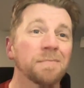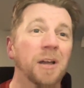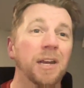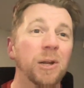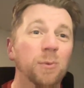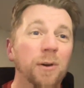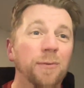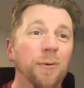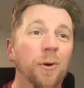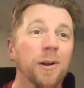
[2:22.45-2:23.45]
I didn't want a
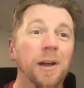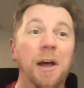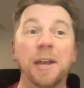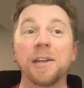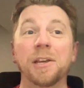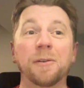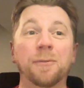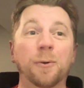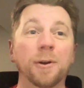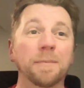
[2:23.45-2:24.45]
4. I didn't get a
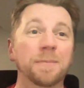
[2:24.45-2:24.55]
4,